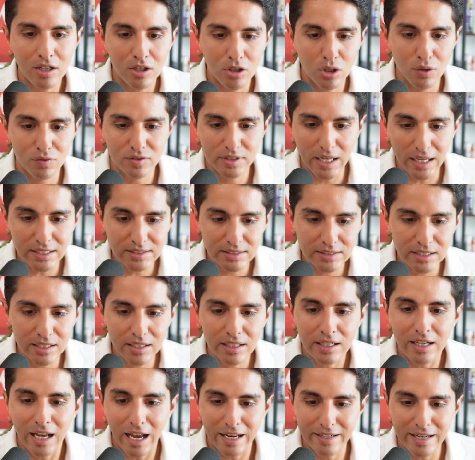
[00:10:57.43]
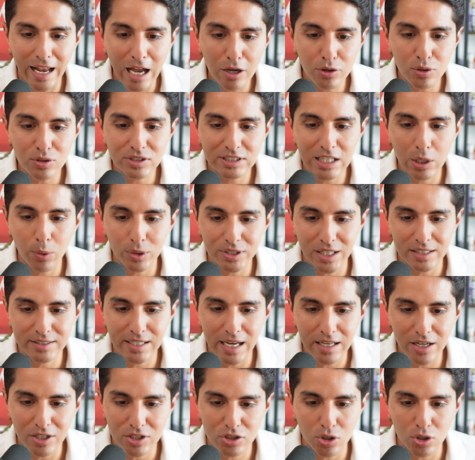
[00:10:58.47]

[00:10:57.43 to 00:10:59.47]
You've tested, and now you see what the data